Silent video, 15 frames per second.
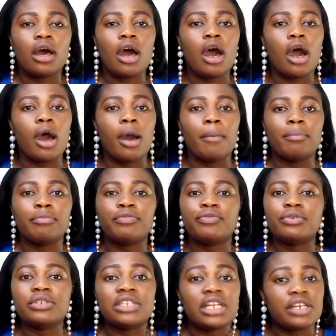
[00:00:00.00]
um,
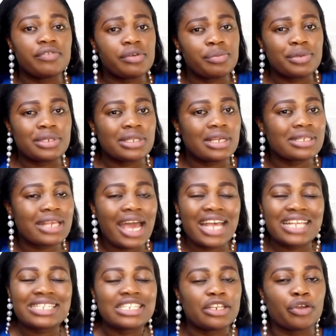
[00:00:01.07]
food delivery business,
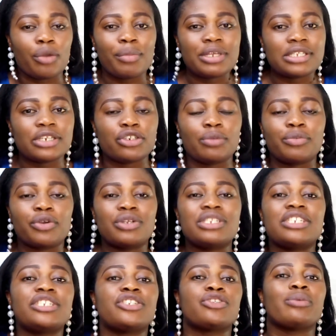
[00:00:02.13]
ask in the comment section because
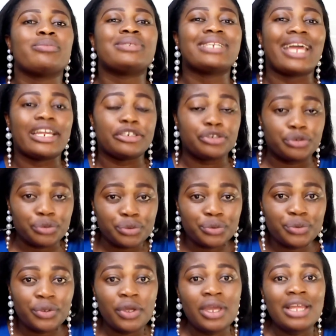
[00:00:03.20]
this is something I do.